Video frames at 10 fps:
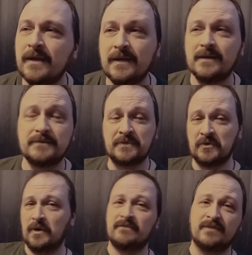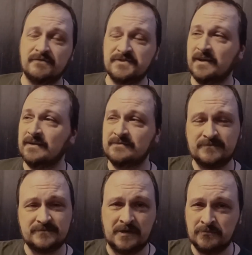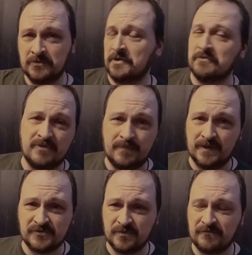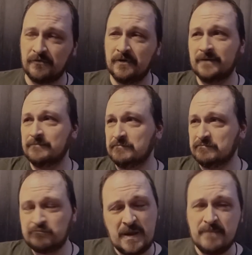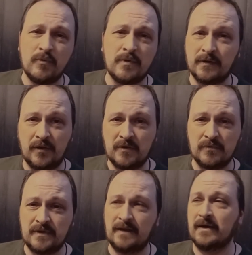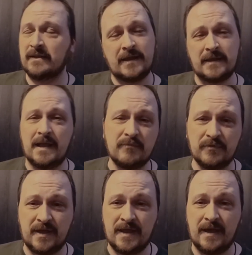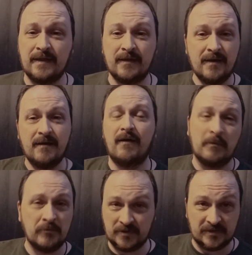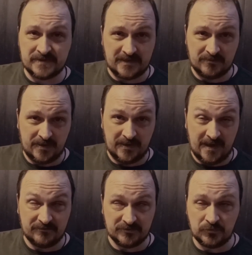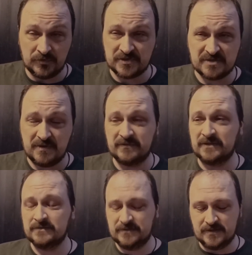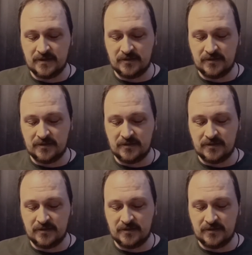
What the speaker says: My wife loves it. I'm not going to rip into her for it. People can like what they like. They can hate what they hate. I'm not going to take the pee out of them whatsoever, you know.